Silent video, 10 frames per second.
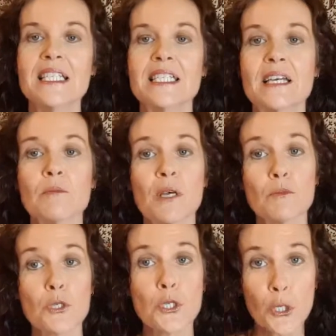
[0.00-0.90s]
Step
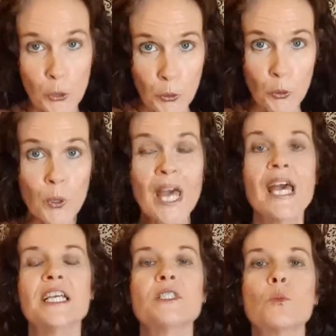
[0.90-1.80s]
number 2
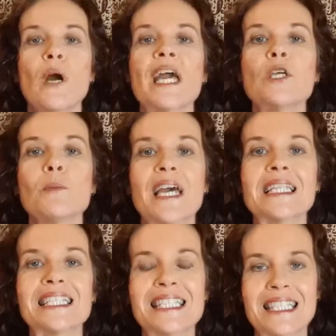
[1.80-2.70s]
is where you
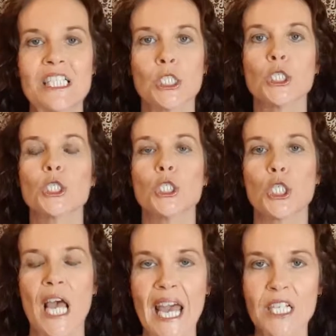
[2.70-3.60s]
make the decision to
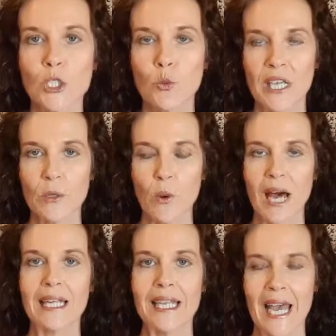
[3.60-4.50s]
change where you
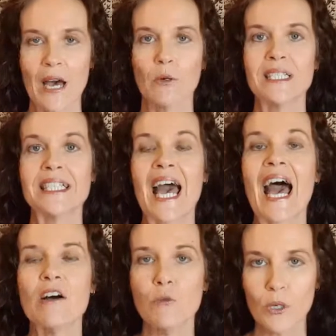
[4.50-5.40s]
are now to
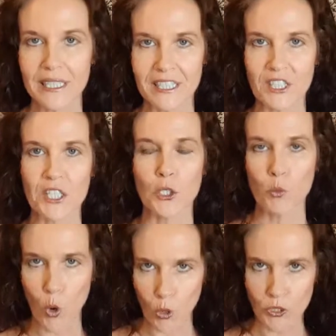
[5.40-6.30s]
have what it is that you
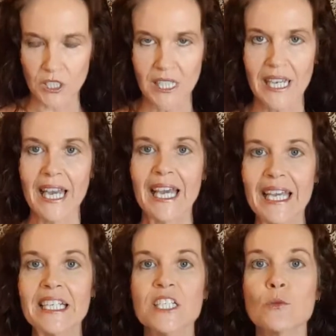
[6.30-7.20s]
want.
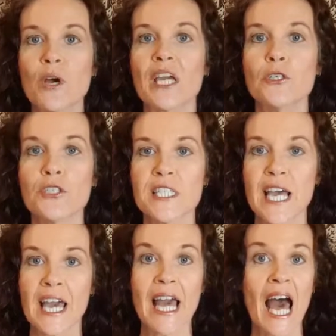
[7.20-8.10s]
It is where you
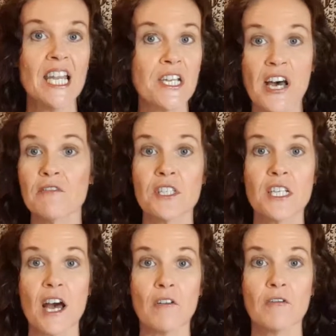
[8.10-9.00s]
say, enough is
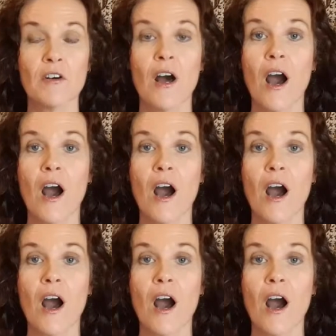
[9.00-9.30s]
enough.